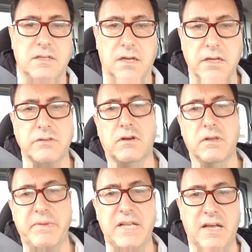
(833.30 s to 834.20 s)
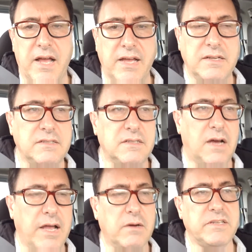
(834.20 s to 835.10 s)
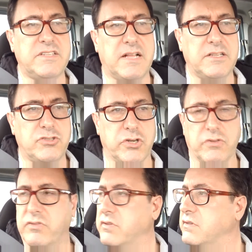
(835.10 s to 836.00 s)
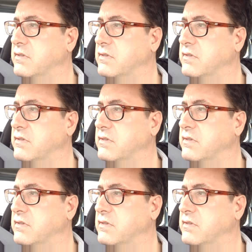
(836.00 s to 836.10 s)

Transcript: Are you calling me a liar? I always tell the truth.